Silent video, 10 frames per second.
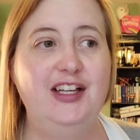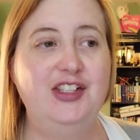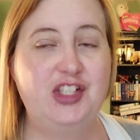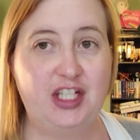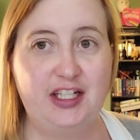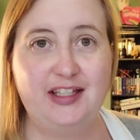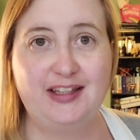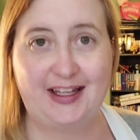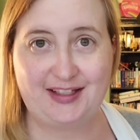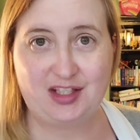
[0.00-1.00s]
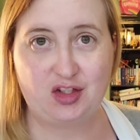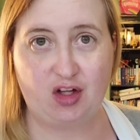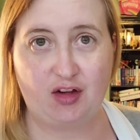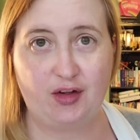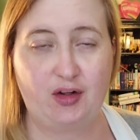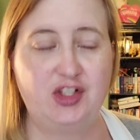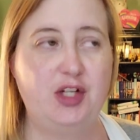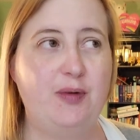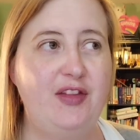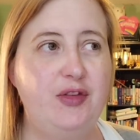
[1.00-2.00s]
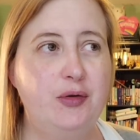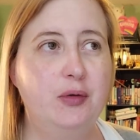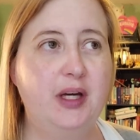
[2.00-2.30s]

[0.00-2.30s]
She likes this author. She read through